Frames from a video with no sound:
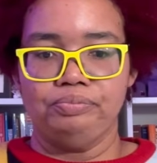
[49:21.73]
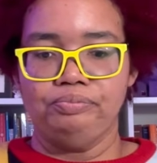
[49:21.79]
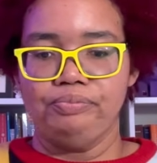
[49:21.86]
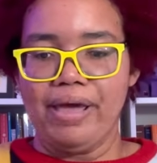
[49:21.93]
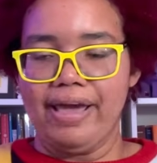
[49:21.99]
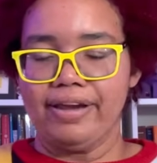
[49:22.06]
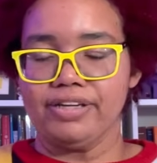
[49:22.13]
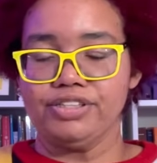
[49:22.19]

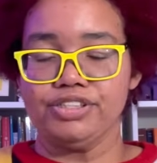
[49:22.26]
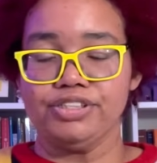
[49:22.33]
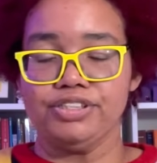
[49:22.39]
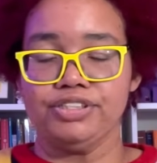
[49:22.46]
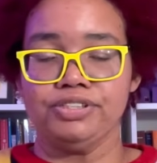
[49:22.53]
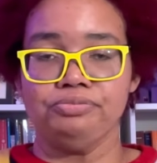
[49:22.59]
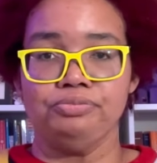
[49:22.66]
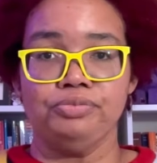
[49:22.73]

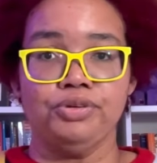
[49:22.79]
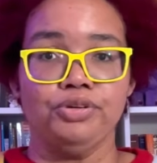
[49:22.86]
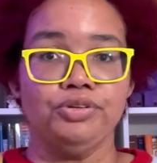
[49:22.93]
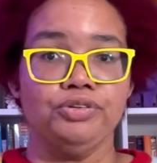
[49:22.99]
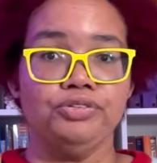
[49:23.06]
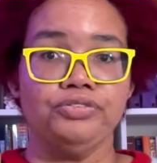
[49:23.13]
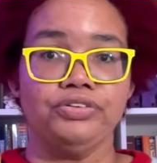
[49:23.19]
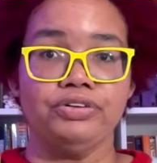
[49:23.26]
packages
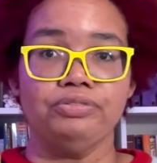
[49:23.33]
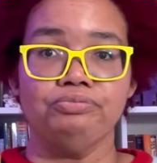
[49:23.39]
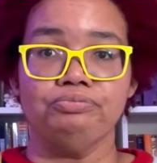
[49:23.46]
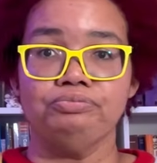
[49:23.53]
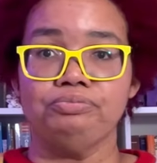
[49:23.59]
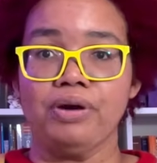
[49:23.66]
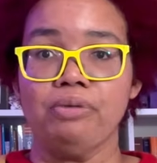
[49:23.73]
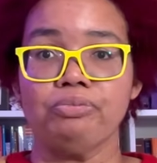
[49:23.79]
move
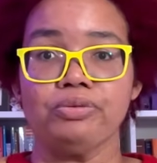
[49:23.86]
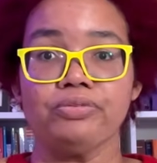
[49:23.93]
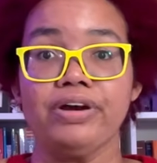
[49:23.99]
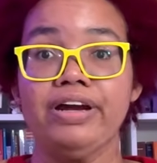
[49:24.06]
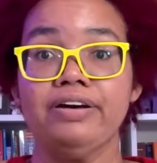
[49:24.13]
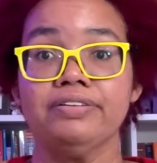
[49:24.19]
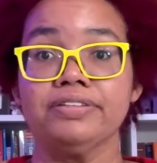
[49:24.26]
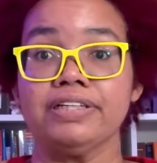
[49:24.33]
and bump
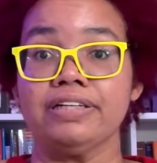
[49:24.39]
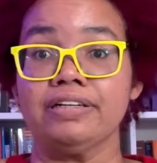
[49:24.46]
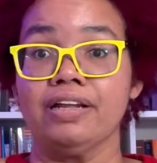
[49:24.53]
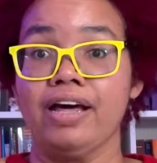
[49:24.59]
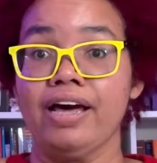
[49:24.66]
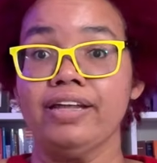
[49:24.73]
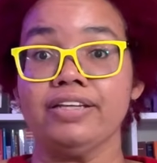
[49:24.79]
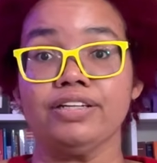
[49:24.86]
around a
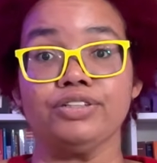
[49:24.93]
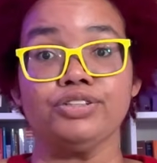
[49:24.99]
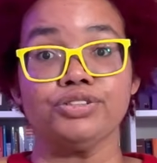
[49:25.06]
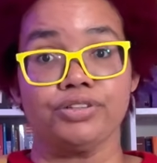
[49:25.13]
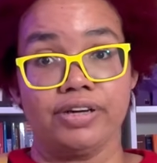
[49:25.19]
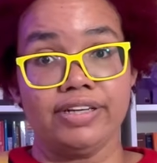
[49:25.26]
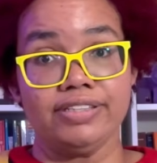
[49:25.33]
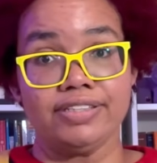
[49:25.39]
lot in
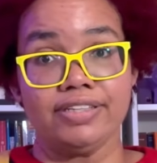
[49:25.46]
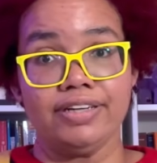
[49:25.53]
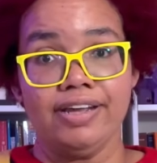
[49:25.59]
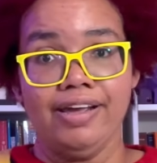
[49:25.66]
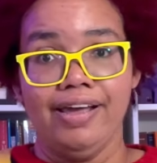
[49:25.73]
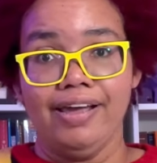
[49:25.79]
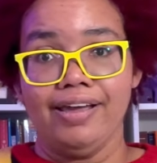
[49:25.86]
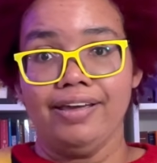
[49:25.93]
transit,
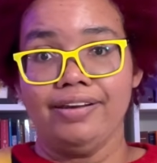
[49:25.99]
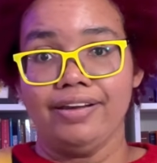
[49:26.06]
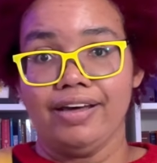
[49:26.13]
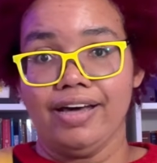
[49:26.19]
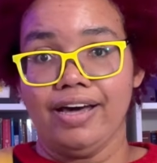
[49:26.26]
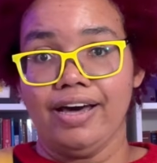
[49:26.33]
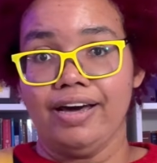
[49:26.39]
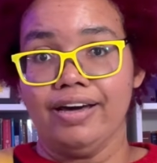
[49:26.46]
and
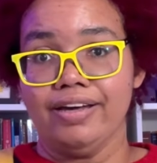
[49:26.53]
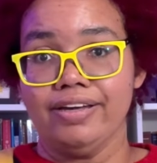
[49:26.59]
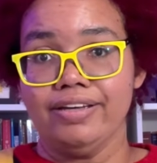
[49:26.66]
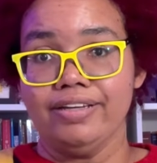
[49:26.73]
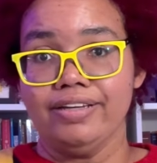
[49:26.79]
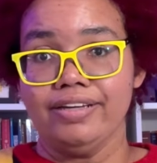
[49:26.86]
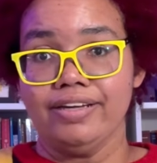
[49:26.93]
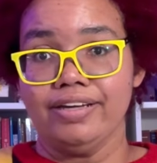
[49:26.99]

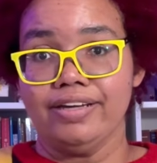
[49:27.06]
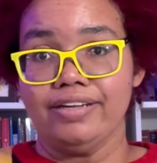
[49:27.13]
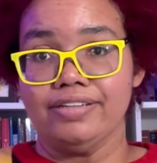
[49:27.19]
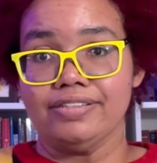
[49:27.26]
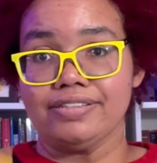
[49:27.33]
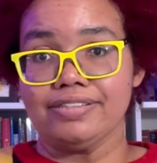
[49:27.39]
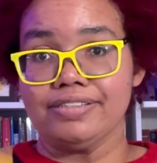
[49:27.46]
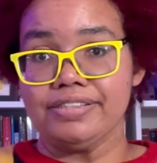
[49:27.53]
I,
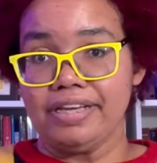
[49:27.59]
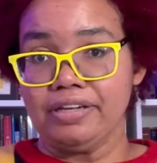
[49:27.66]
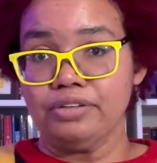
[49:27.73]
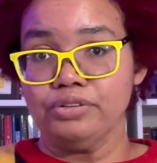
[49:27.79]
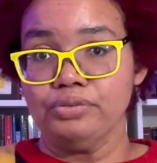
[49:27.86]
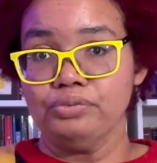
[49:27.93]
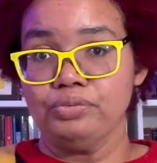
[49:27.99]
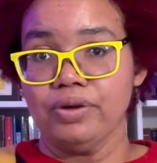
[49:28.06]
as a
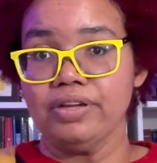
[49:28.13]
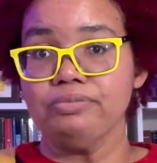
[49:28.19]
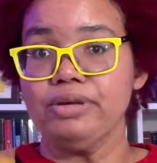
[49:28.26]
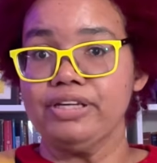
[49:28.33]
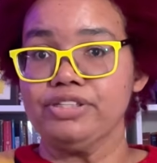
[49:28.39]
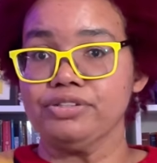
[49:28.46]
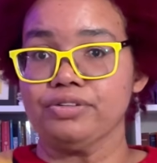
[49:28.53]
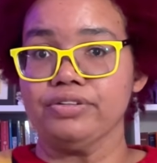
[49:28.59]
seller, want to
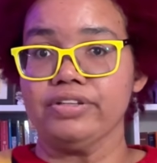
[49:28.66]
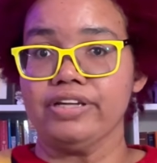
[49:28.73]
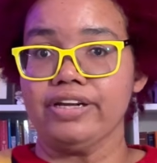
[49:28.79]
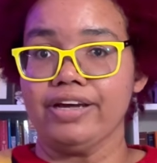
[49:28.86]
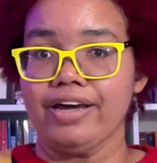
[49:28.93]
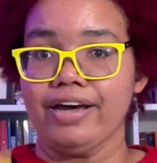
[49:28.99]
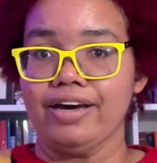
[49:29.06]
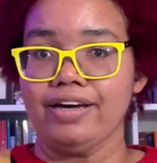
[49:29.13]
make sure
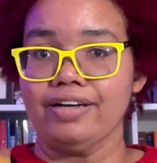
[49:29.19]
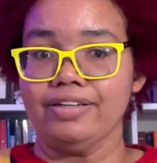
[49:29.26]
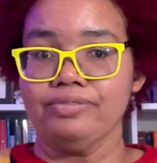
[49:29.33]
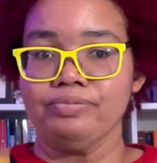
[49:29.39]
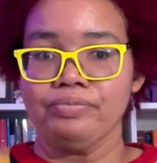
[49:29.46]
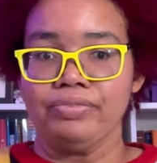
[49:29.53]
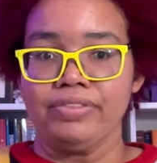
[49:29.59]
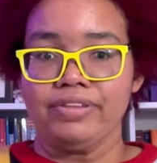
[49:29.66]
that I
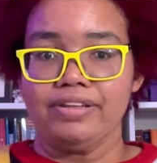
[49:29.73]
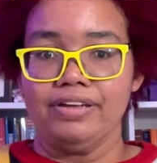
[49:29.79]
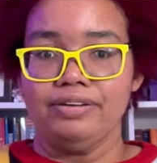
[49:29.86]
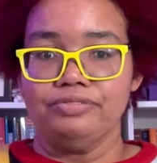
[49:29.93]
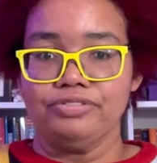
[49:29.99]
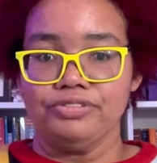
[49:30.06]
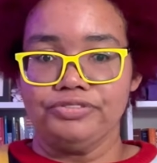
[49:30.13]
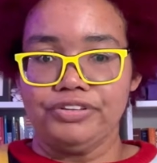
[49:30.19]

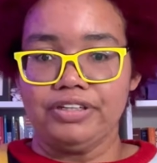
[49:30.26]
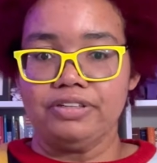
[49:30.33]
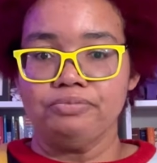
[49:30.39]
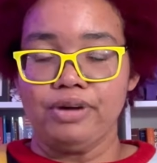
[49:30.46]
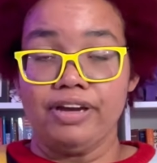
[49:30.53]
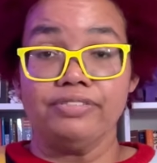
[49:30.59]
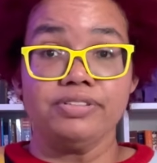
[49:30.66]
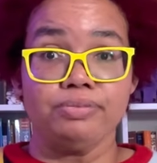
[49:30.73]
am fulfilling
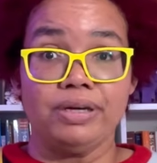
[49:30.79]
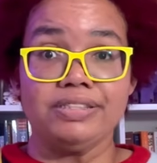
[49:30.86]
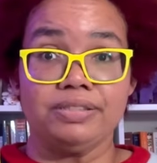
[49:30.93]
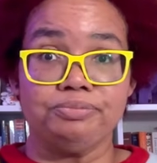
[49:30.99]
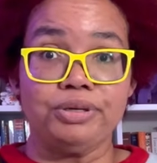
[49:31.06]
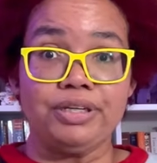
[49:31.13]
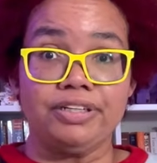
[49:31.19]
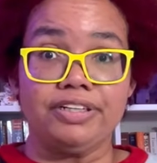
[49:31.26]
my
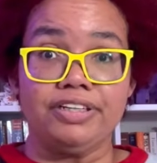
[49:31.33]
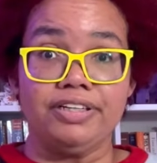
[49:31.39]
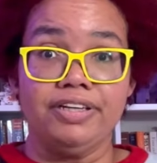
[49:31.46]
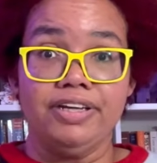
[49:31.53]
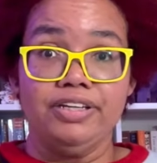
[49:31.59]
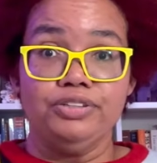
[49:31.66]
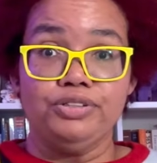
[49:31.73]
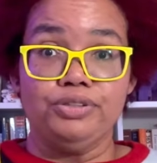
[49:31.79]
responsibility
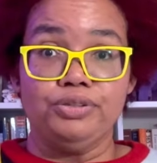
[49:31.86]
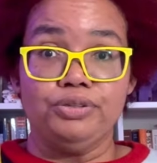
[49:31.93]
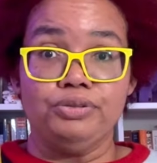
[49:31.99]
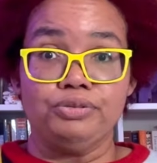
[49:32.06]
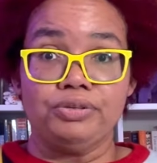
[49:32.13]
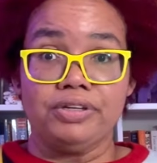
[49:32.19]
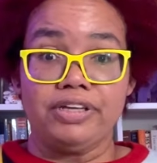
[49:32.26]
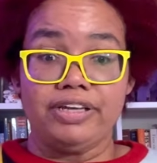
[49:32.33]
to
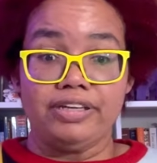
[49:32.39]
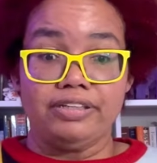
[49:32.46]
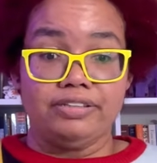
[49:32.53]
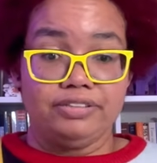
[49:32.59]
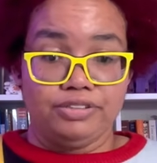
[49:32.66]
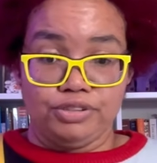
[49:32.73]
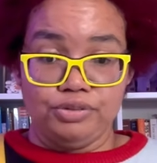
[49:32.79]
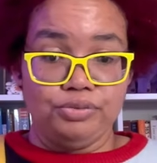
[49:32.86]

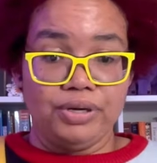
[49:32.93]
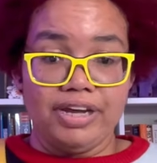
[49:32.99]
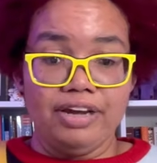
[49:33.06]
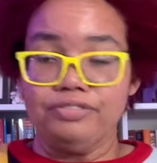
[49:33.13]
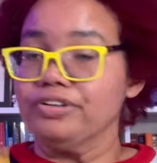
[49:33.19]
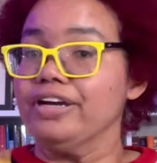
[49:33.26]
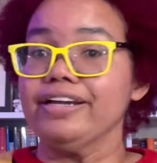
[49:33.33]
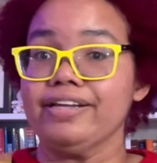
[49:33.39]
do
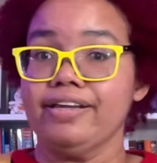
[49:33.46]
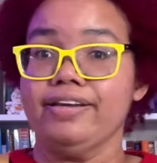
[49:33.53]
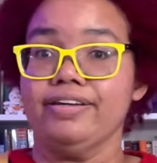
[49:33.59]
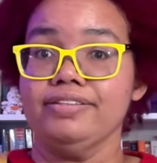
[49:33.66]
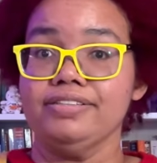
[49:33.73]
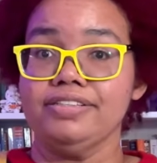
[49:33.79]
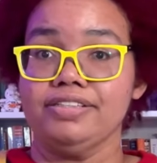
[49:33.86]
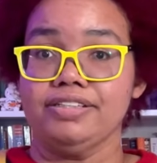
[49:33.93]
whatever I
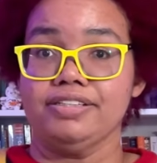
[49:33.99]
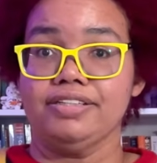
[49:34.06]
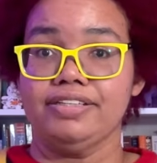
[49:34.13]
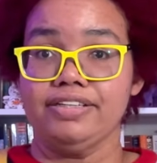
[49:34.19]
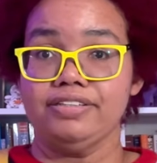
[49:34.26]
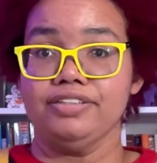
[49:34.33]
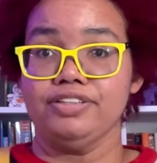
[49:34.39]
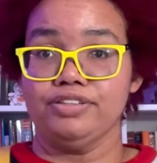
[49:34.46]
can to
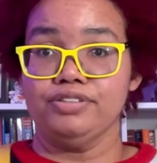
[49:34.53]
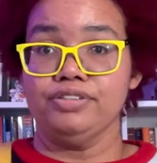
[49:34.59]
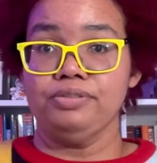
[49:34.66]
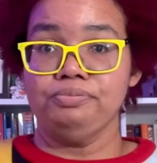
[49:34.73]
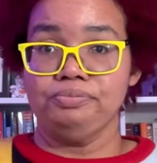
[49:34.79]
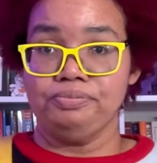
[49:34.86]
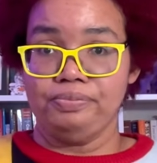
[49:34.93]
get those